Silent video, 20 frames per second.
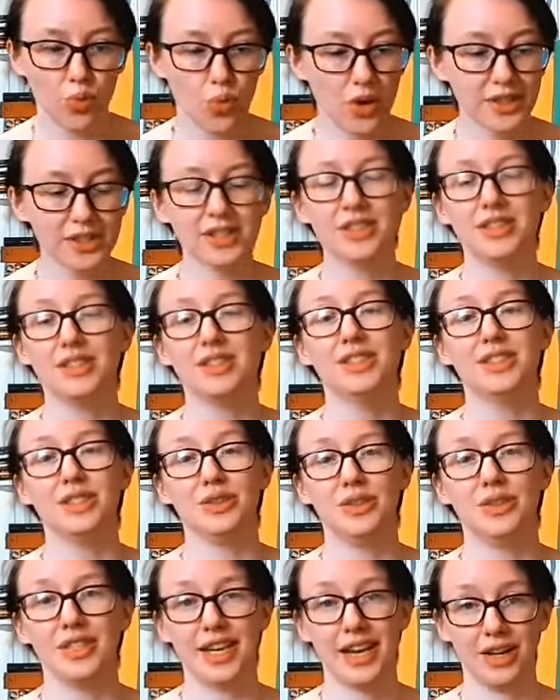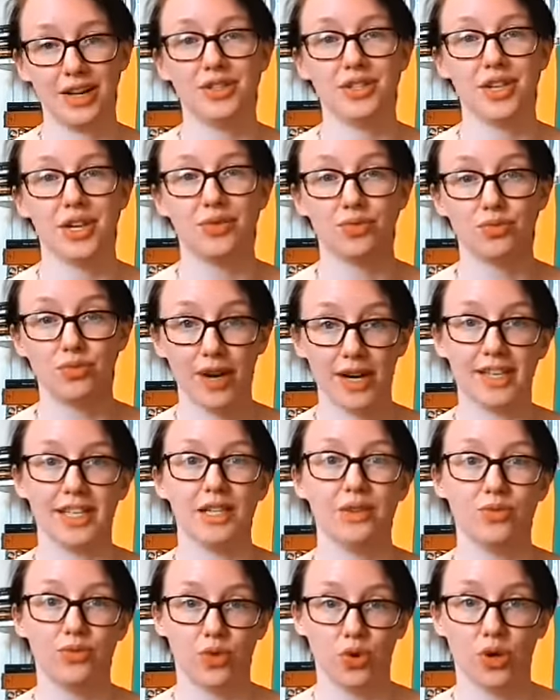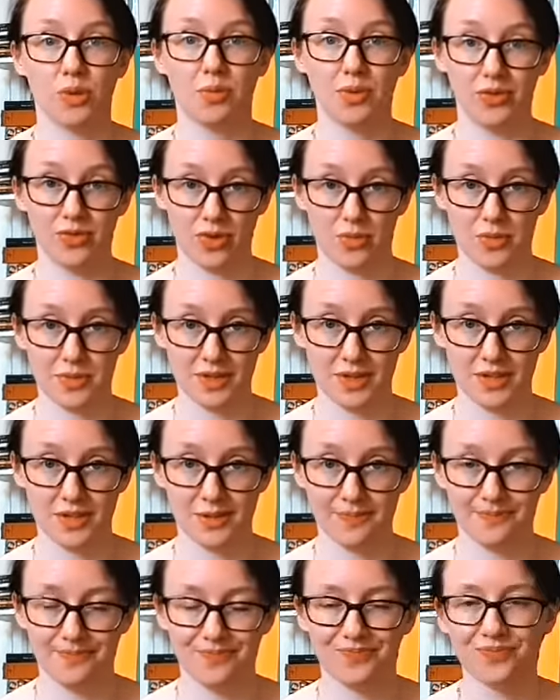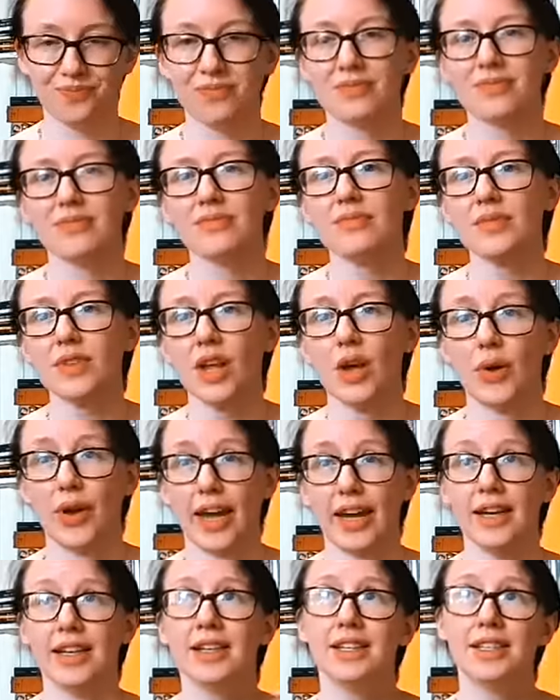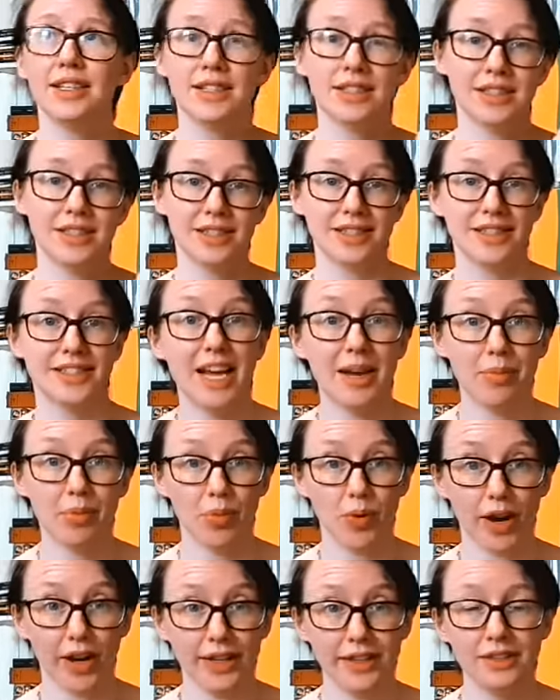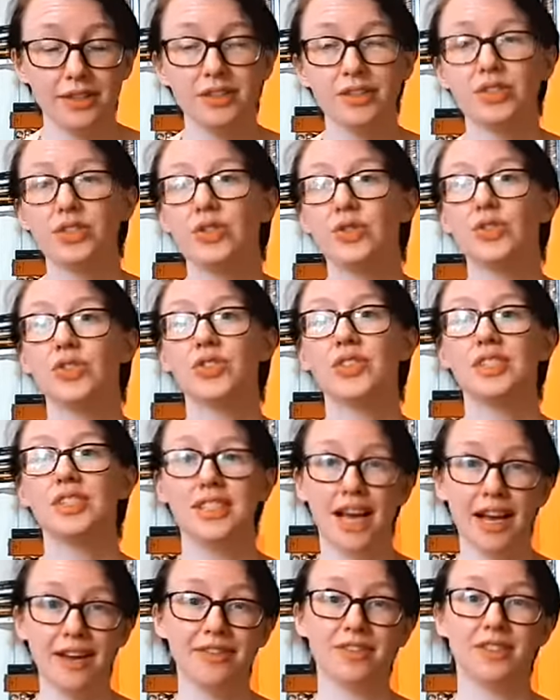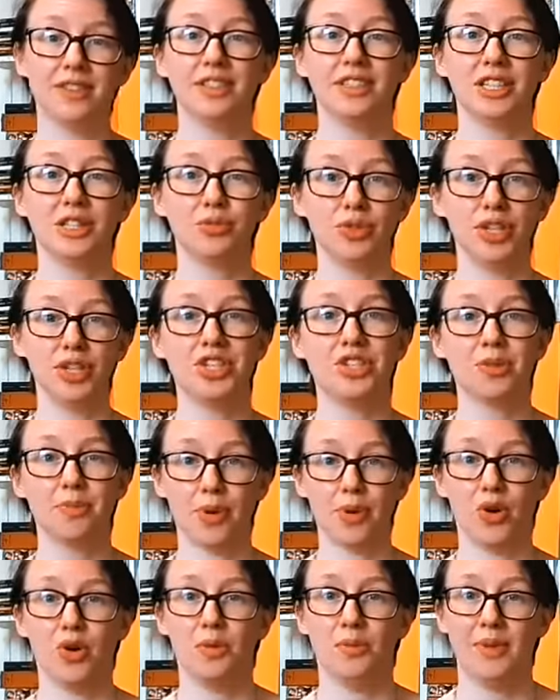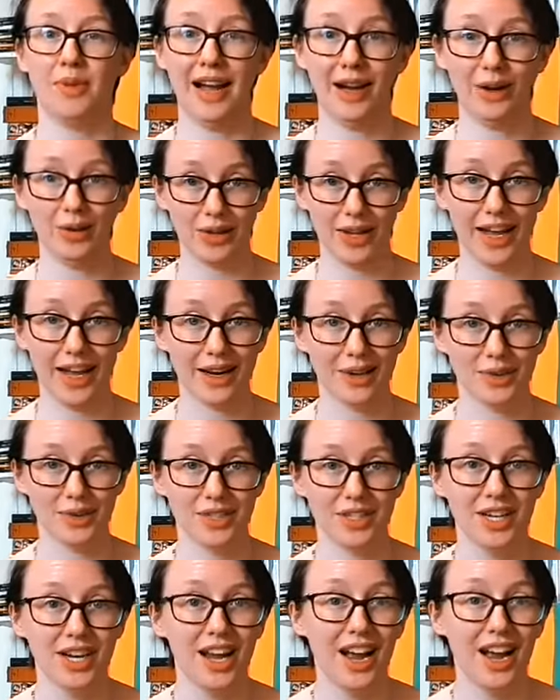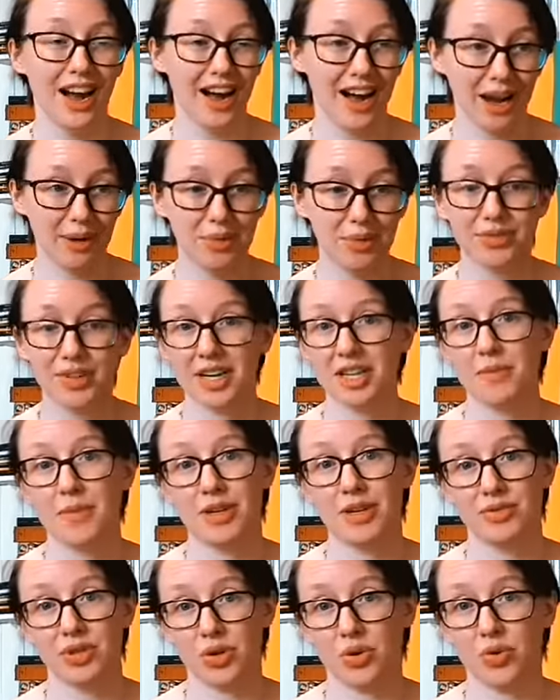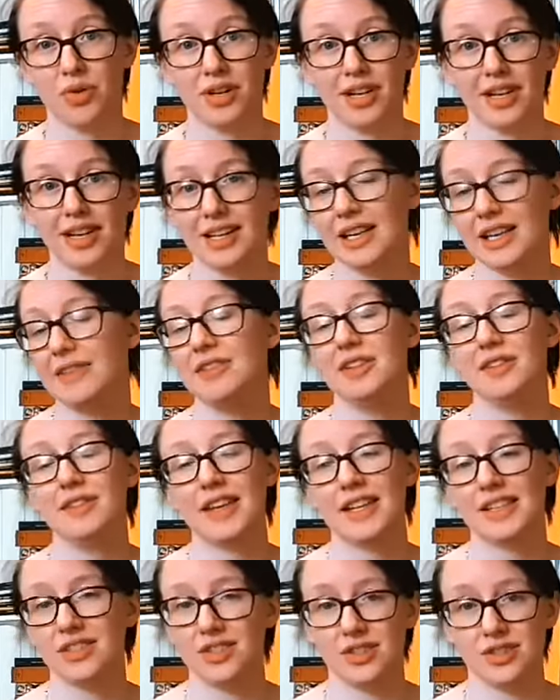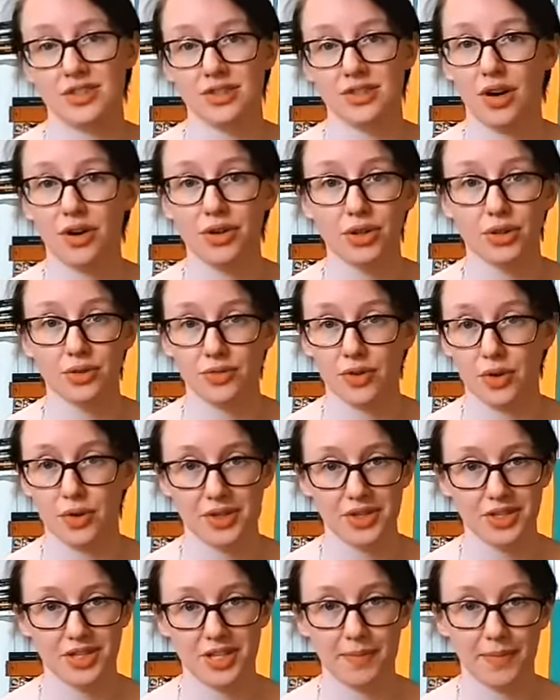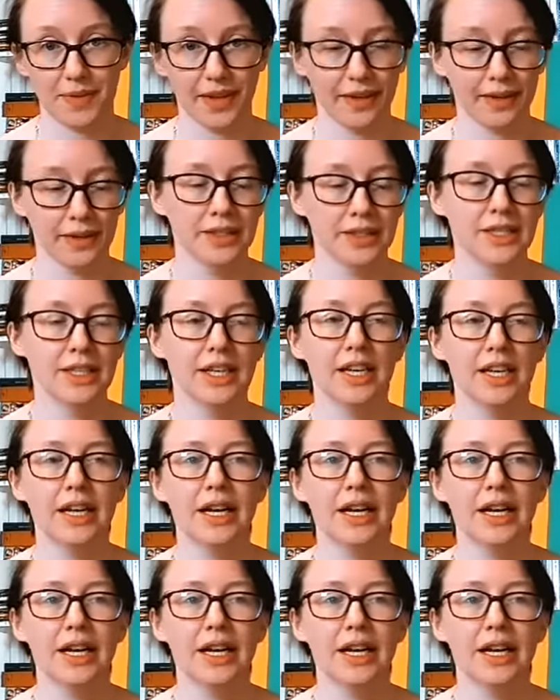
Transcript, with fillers: what to do to get yourself ready for performance. Okay, step one, you should definitely read your poem out loud. I would recommend recording it, even if that's just on your phone or something.